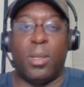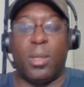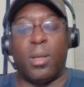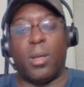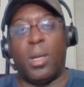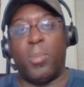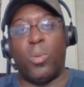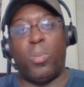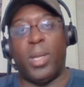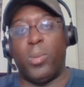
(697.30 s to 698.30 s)
their combo
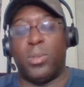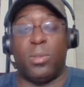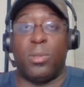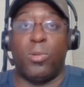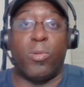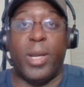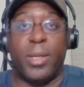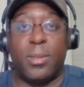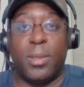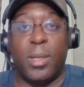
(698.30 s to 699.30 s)
play was just
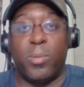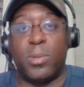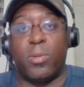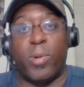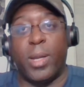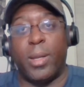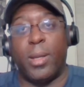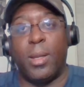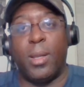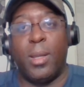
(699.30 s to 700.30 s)
great, and it was threatening.